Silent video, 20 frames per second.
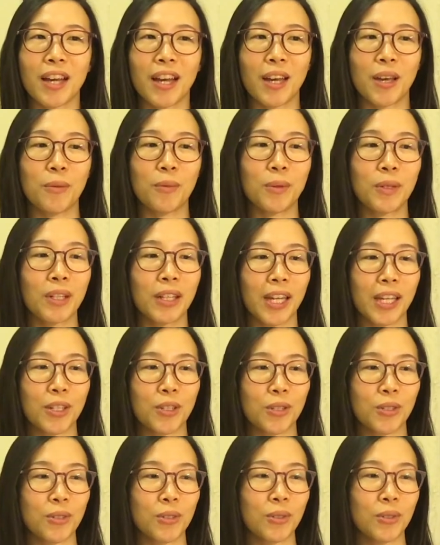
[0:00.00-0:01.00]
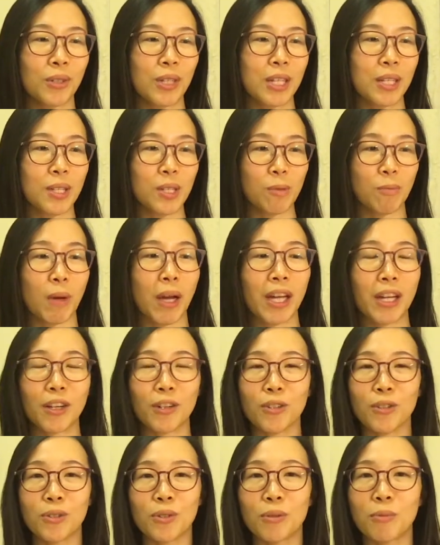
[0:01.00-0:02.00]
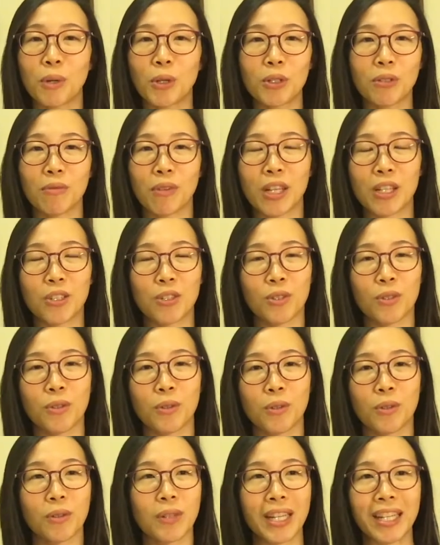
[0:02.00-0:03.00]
I would like to inspire you, motivate you,